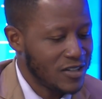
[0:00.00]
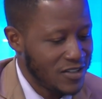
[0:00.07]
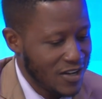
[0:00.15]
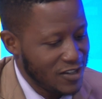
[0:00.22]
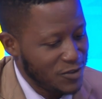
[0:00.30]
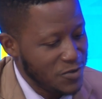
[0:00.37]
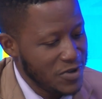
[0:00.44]

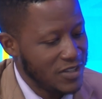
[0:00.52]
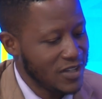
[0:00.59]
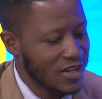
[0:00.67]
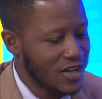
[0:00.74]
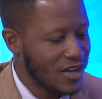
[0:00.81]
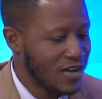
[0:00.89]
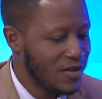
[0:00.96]
Charles, do you
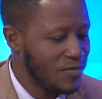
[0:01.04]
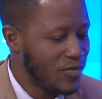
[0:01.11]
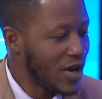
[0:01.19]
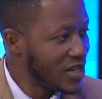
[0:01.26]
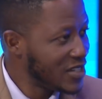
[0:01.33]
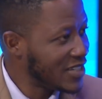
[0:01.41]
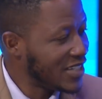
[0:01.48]
think
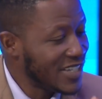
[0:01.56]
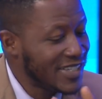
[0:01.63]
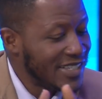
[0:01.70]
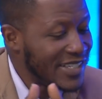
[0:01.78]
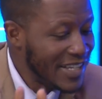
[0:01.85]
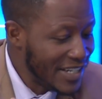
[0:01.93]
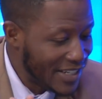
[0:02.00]
policy
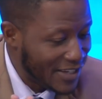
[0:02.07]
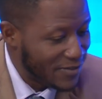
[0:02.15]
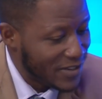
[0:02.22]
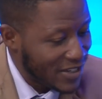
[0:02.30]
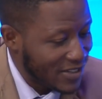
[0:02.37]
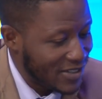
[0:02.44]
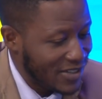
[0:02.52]

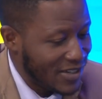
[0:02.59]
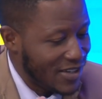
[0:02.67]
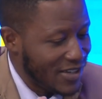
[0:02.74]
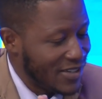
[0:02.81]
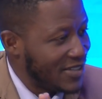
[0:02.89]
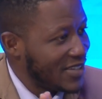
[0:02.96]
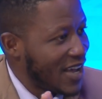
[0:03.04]
distinctiveness
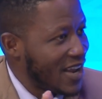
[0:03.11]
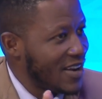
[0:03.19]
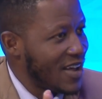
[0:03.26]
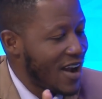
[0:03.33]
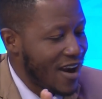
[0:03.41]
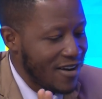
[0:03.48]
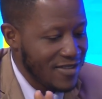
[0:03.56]
is, and
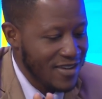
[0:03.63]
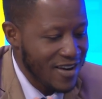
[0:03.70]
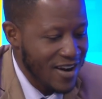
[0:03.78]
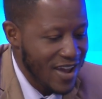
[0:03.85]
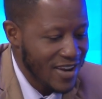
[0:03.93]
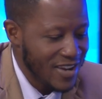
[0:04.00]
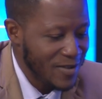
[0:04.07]
are there
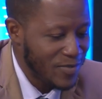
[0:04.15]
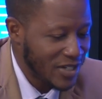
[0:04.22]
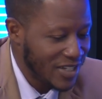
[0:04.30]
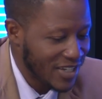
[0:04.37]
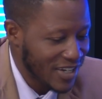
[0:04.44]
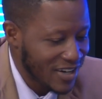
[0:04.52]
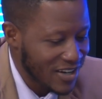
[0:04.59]
any
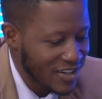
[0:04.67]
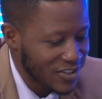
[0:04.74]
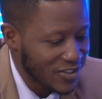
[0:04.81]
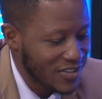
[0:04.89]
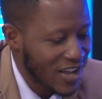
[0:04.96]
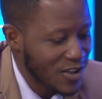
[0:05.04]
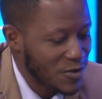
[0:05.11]
particular
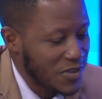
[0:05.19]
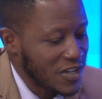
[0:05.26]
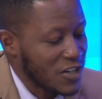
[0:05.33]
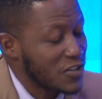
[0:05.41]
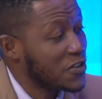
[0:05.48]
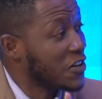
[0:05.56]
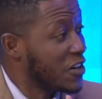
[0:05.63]
issues that you
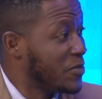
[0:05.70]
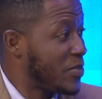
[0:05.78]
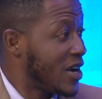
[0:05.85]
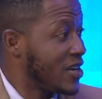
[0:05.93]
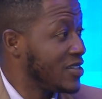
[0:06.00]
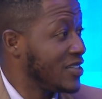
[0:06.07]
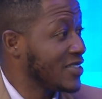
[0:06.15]
think third
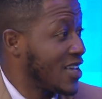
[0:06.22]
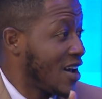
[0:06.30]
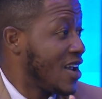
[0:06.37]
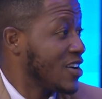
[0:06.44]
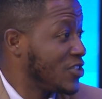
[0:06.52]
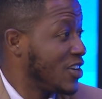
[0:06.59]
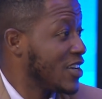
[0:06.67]
parties can
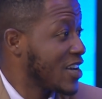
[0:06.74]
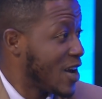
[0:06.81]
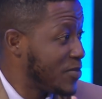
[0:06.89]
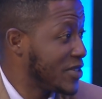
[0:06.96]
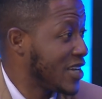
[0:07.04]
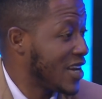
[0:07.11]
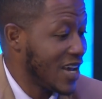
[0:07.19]
actually
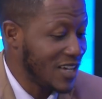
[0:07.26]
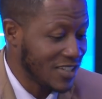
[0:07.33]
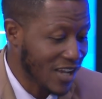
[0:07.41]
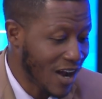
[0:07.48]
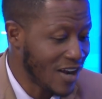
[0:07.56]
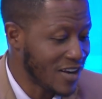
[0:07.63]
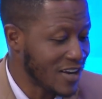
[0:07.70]
capitalize
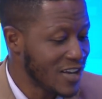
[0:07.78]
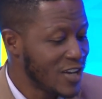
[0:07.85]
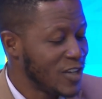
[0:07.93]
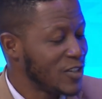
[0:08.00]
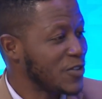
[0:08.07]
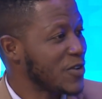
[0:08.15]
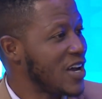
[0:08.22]
on
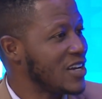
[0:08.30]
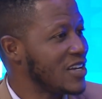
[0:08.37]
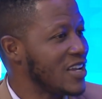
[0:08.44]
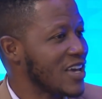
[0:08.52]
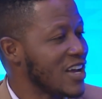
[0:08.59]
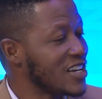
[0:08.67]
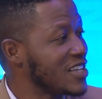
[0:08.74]
so that
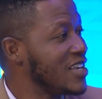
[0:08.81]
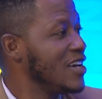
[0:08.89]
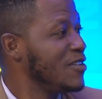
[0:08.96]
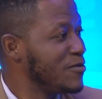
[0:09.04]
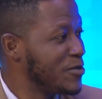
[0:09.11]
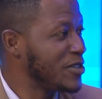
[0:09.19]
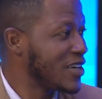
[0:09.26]
they can
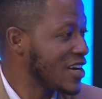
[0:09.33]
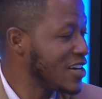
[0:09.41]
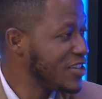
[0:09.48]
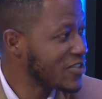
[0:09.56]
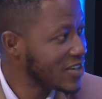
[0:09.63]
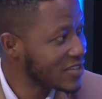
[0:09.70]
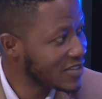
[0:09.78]
gain voter
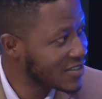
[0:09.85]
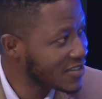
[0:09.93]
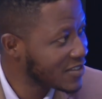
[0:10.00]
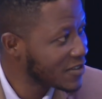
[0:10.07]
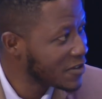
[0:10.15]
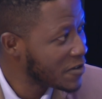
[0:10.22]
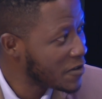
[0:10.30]
interests?